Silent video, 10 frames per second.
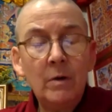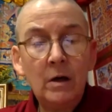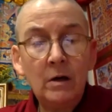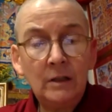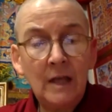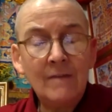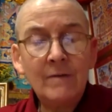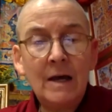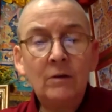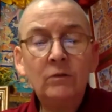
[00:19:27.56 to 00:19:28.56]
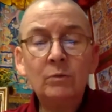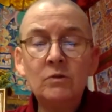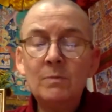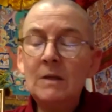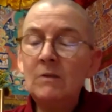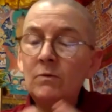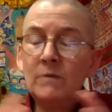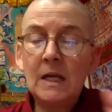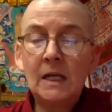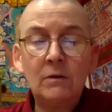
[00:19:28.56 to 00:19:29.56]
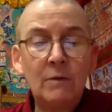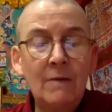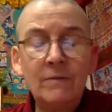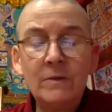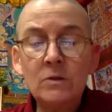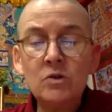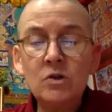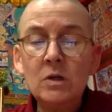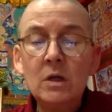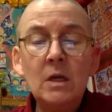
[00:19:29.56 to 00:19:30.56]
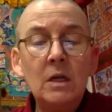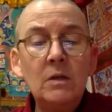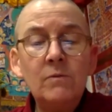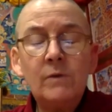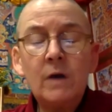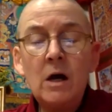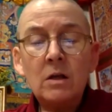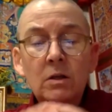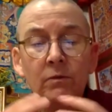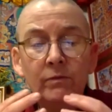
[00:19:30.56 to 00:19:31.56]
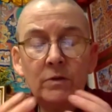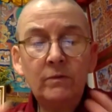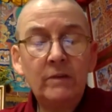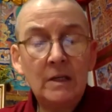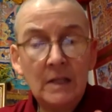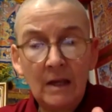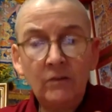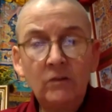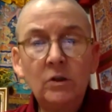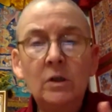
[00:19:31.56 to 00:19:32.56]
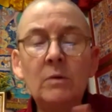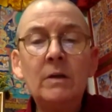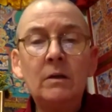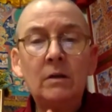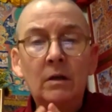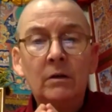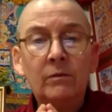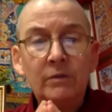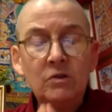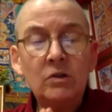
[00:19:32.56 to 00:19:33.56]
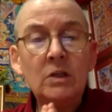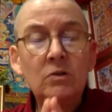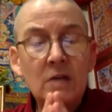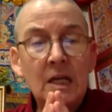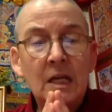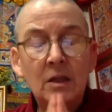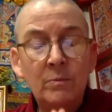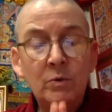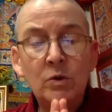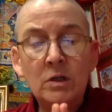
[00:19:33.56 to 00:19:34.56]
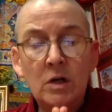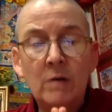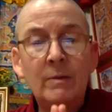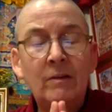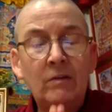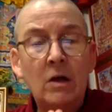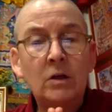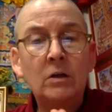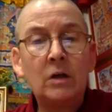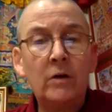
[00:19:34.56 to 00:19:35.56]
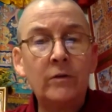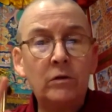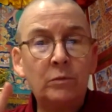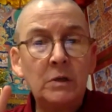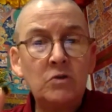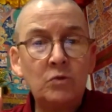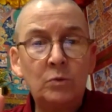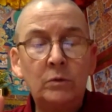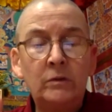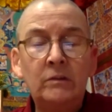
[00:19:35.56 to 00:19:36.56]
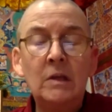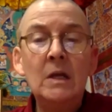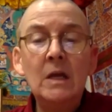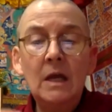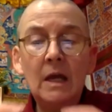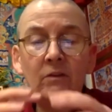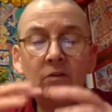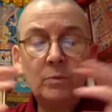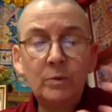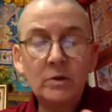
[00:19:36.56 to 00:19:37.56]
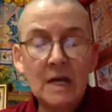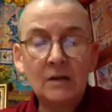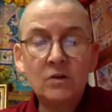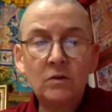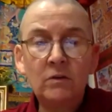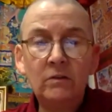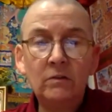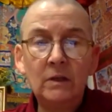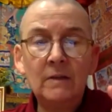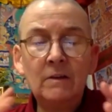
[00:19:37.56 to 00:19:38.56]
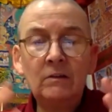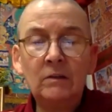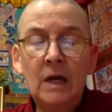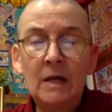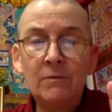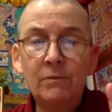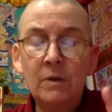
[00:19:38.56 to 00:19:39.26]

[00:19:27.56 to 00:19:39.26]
lay vows, which means you've taken refuge, you've said, yes, you're going to be officially, you're taking the Buddha, Dharma, and Sangha, called the three jewels, as your protectors in this life.